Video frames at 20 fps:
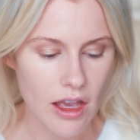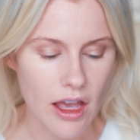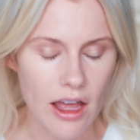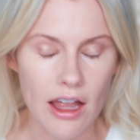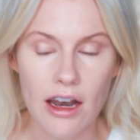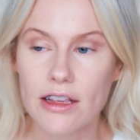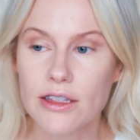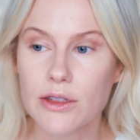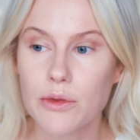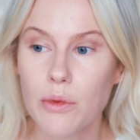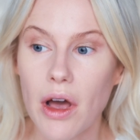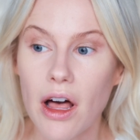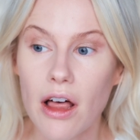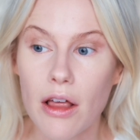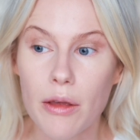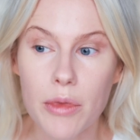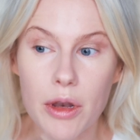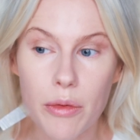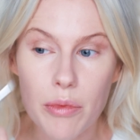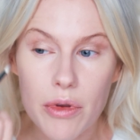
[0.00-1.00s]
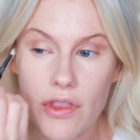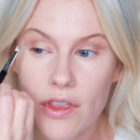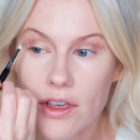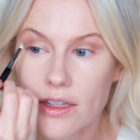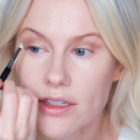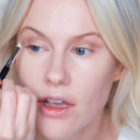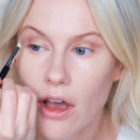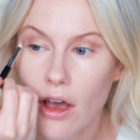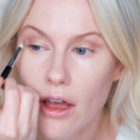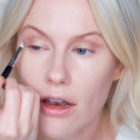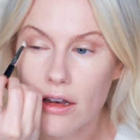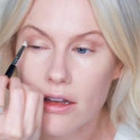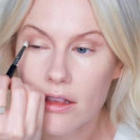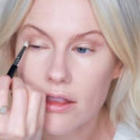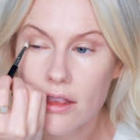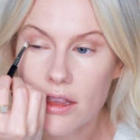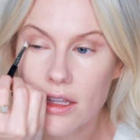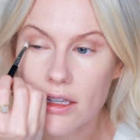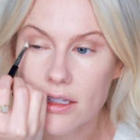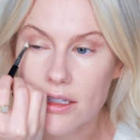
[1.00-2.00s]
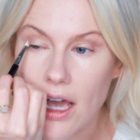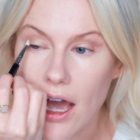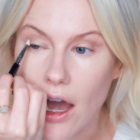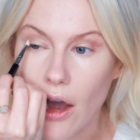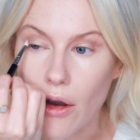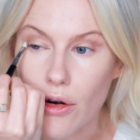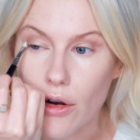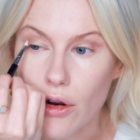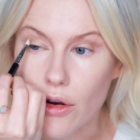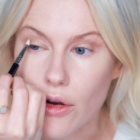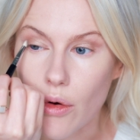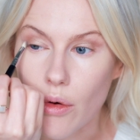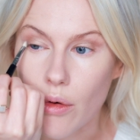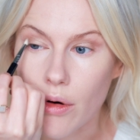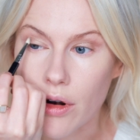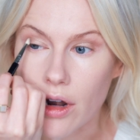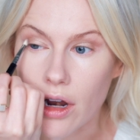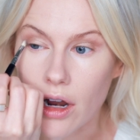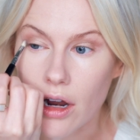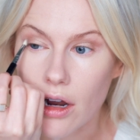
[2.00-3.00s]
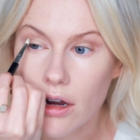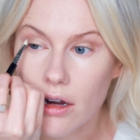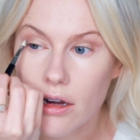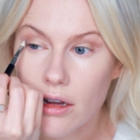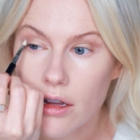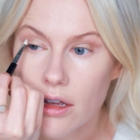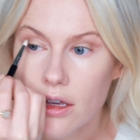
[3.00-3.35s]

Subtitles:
and as well, I'm gonna put this on this outer corner.